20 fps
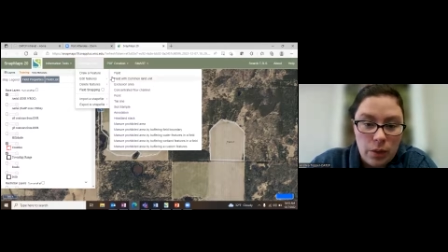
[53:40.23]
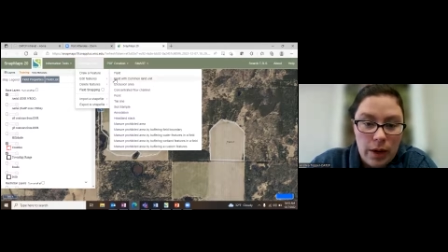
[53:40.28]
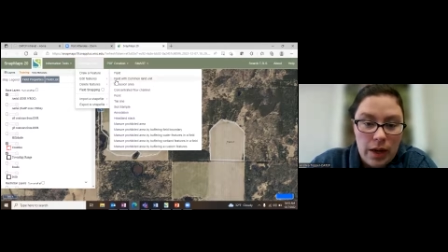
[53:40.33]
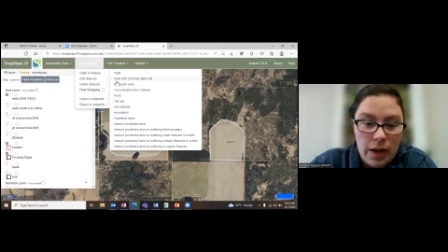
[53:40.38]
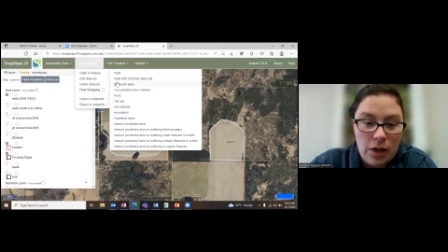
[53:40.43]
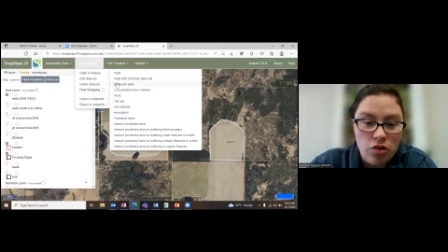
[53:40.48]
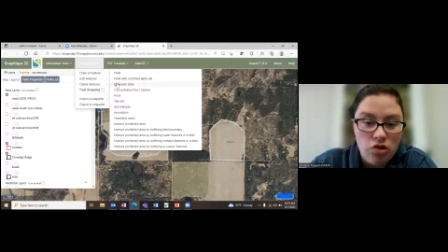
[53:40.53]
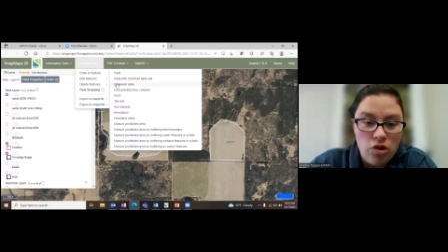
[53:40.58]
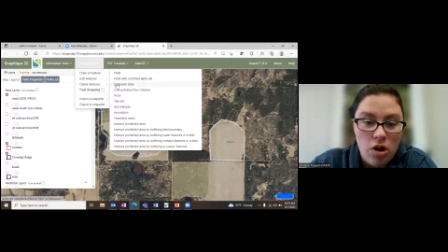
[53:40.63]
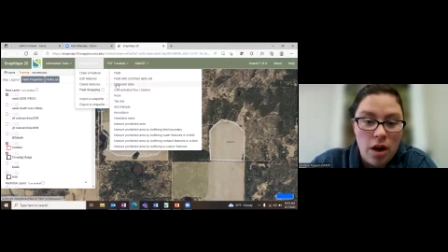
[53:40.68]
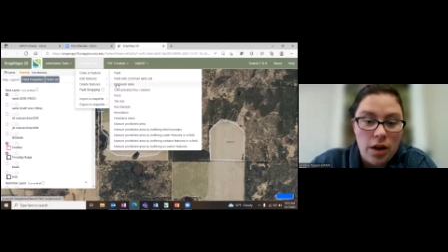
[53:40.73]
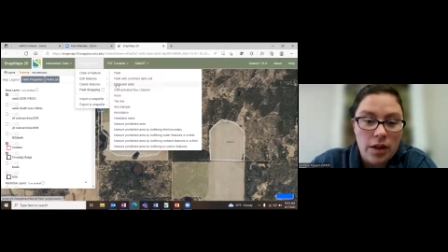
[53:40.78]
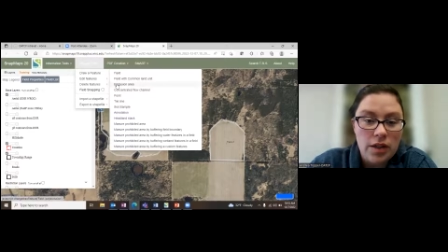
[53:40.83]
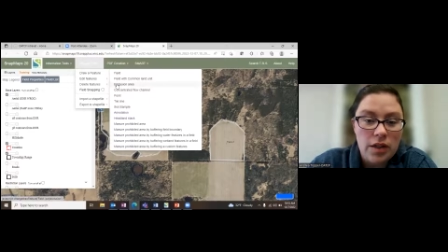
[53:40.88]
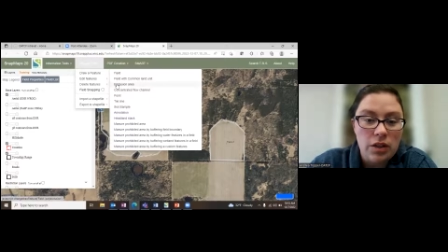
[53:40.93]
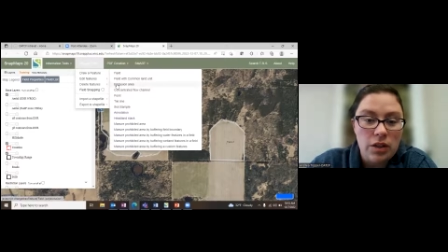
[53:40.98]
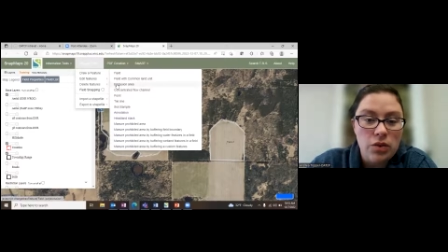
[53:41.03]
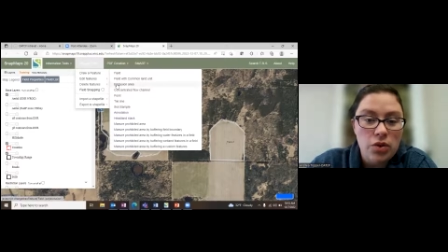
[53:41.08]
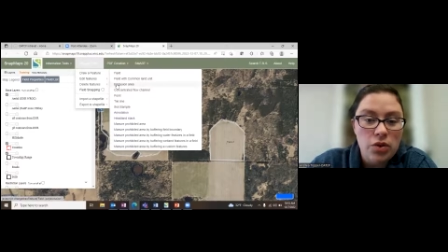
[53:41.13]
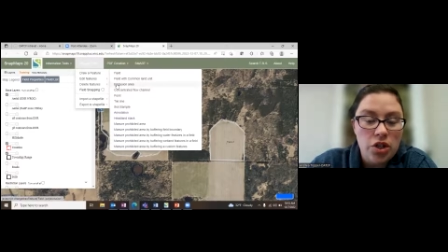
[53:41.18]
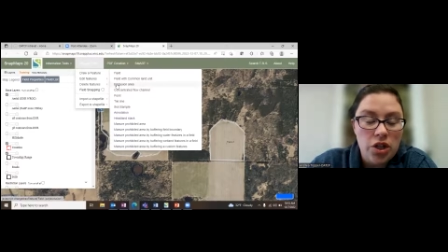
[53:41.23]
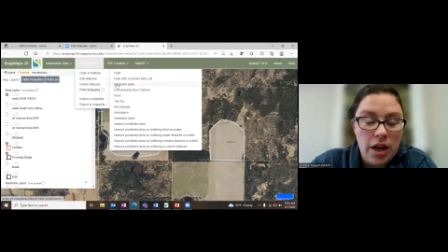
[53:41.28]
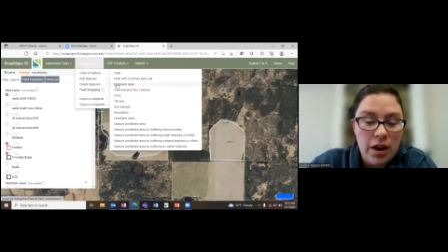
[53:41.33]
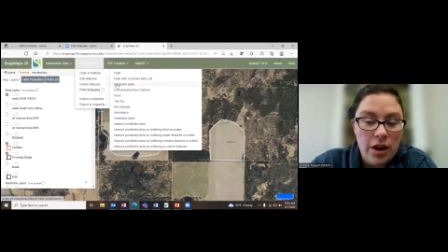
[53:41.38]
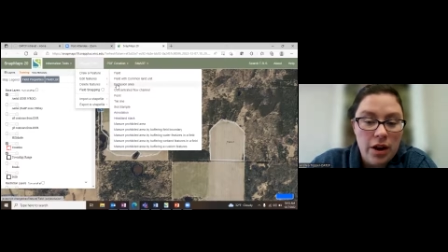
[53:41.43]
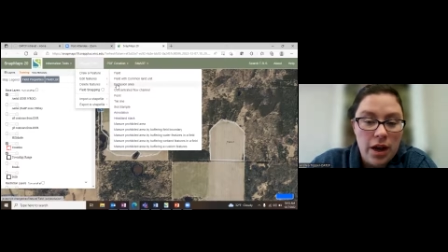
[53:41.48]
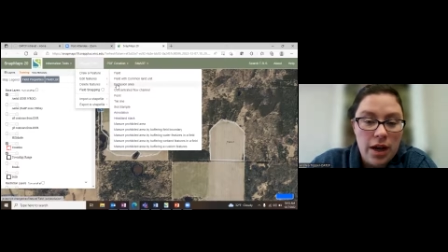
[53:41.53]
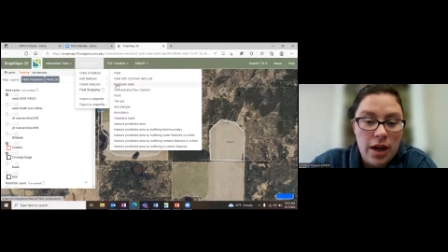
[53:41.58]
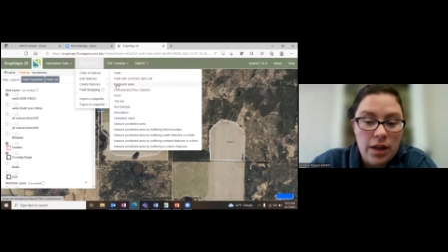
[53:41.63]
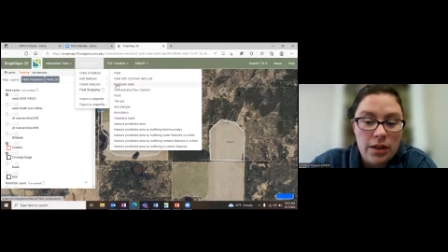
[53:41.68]
We can draw exclusion
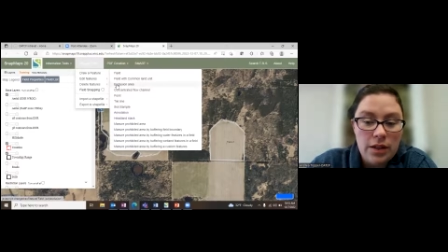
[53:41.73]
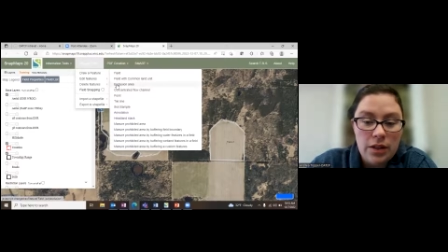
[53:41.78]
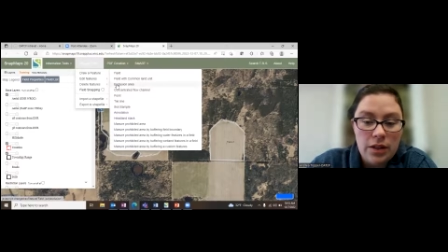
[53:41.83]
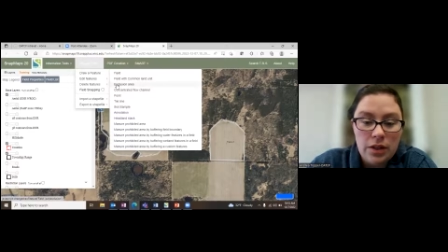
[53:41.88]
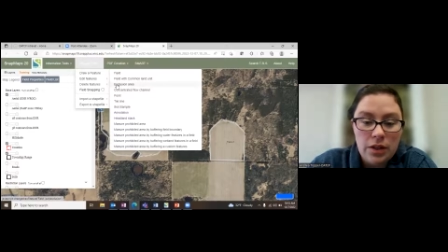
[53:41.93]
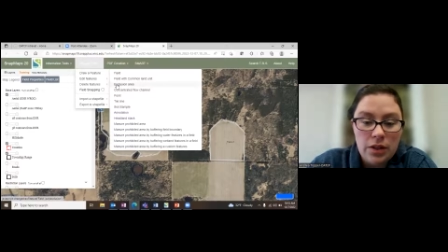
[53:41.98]
areas.